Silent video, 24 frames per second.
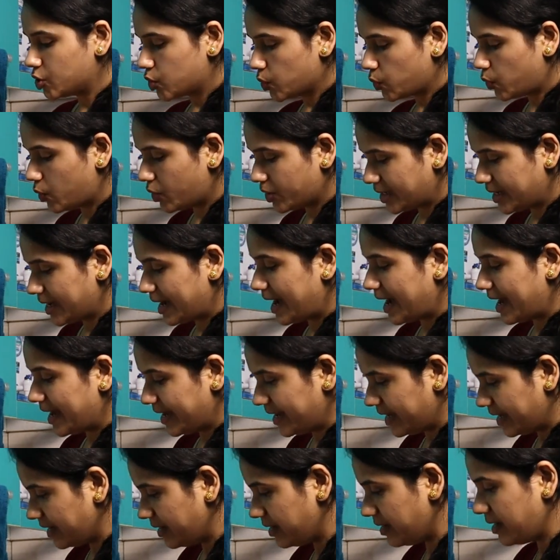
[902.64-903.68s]
So what I
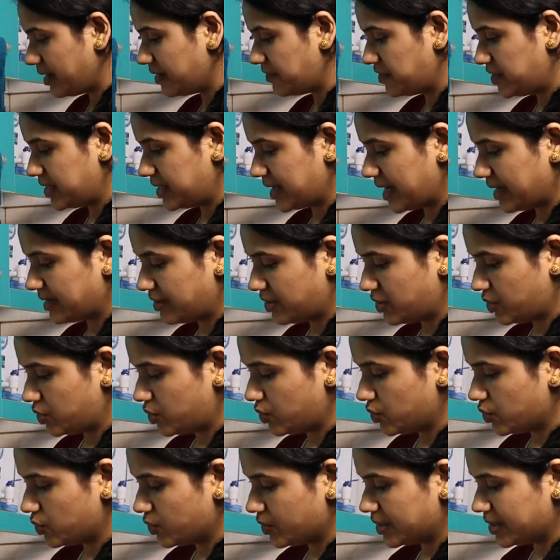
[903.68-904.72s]
have decided
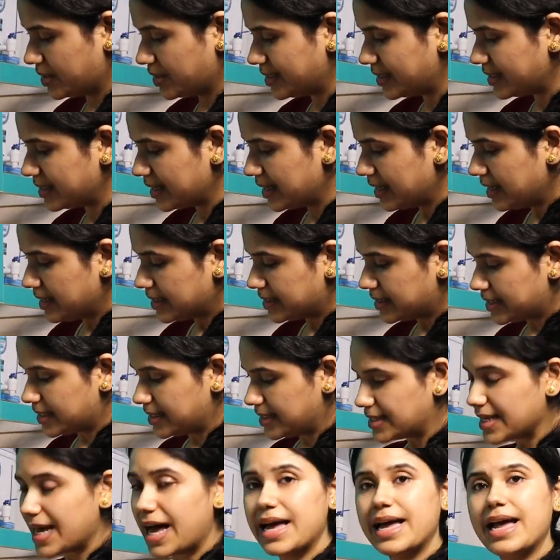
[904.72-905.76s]
to do is,
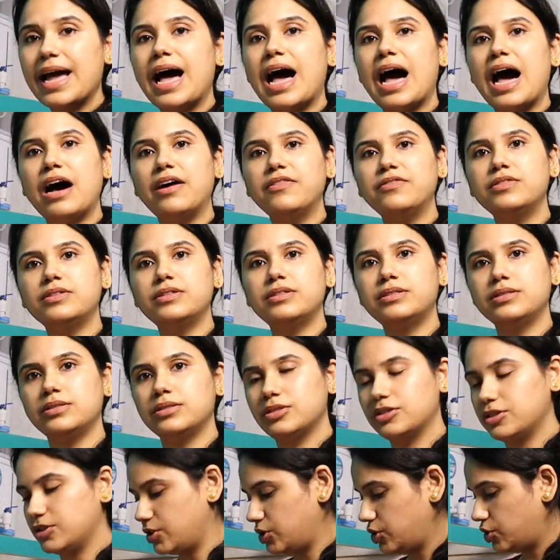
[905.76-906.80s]
since I have
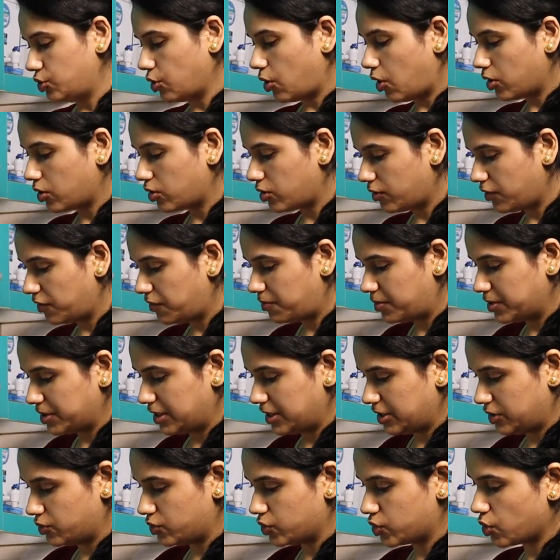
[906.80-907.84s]
a, a stock of
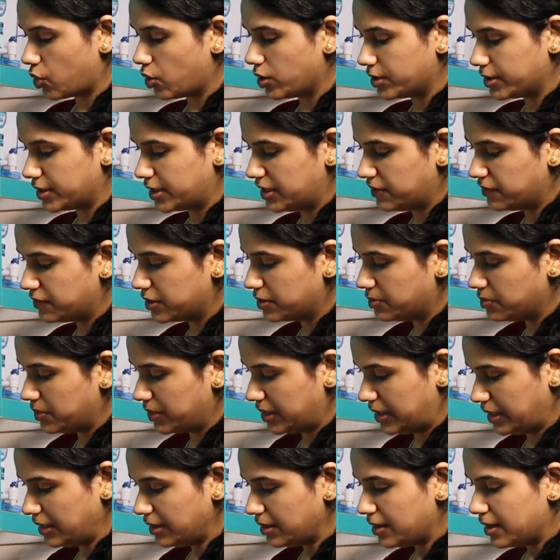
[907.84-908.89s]
potatoes already with
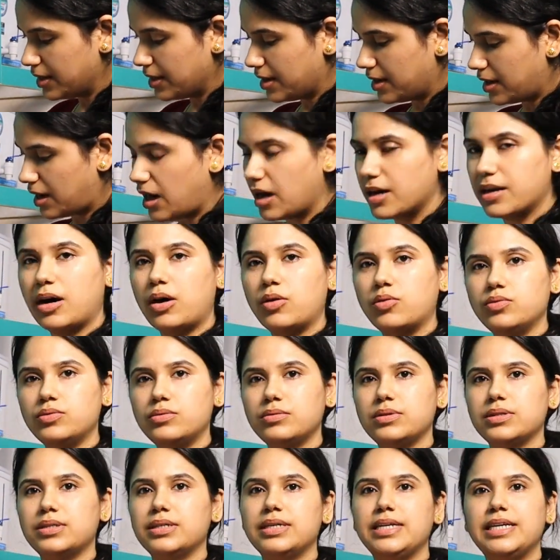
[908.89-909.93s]
me,
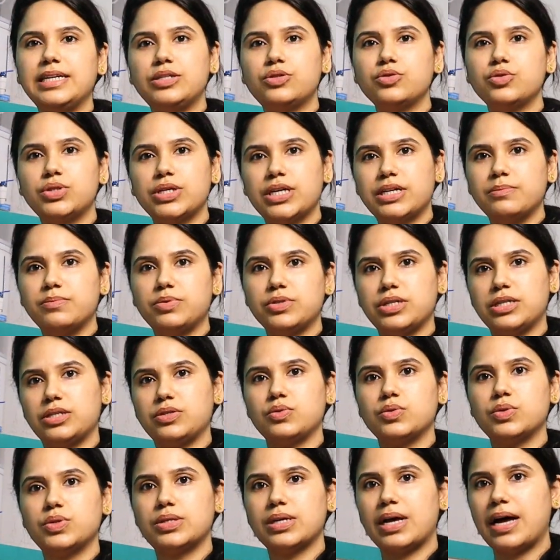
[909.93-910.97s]
around eight to ten
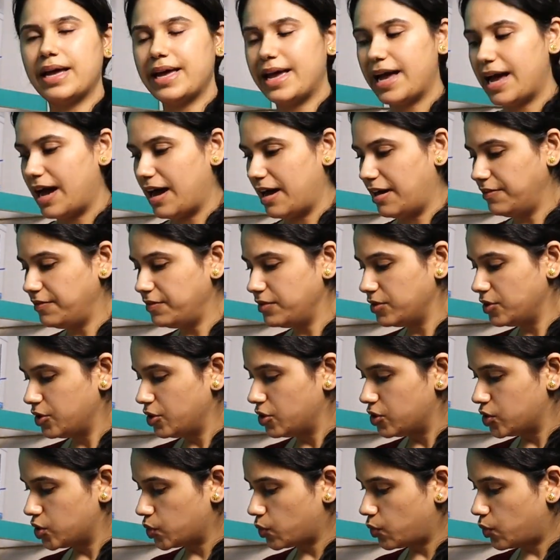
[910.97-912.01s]
potatoes I have,
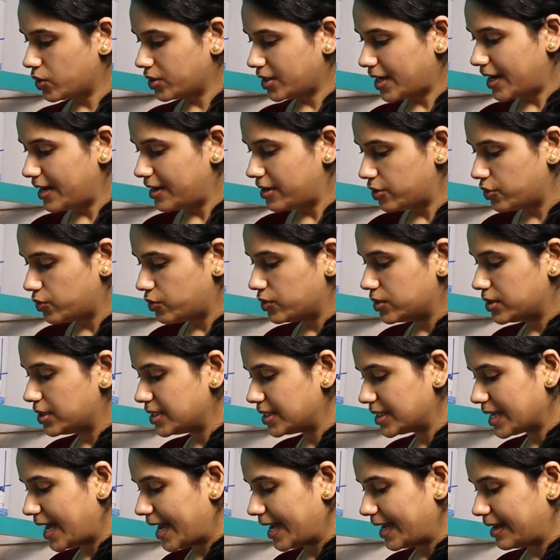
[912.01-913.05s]
so what I'll do
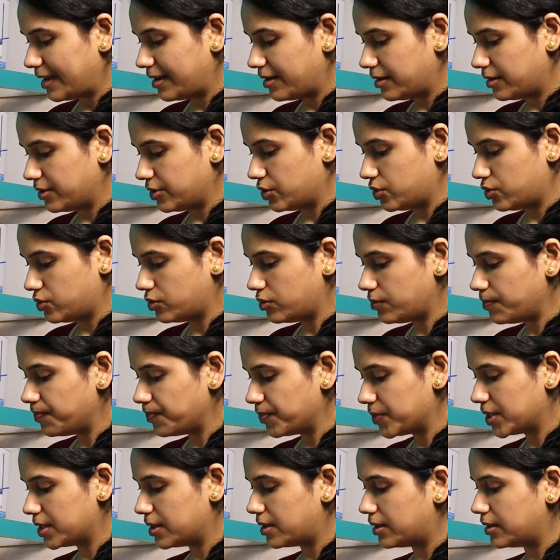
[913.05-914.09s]
is I'll, you know,
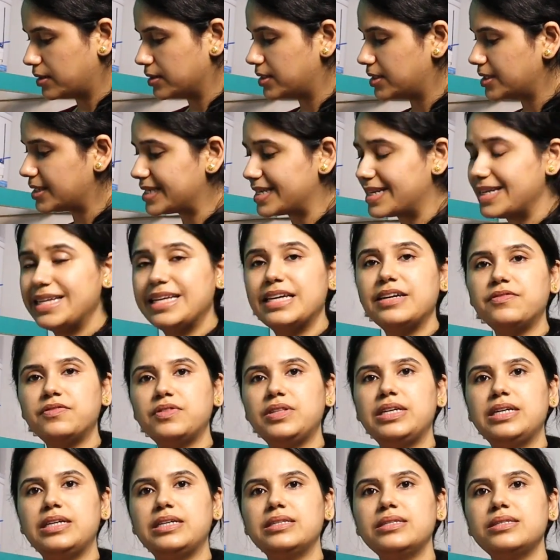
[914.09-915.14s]
uh, just leave
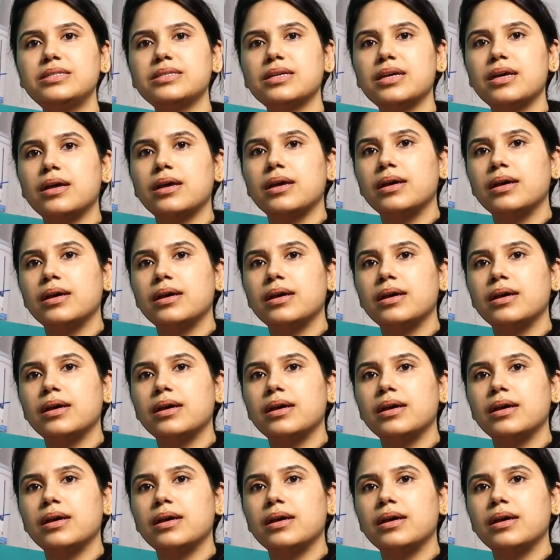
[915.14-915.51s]
these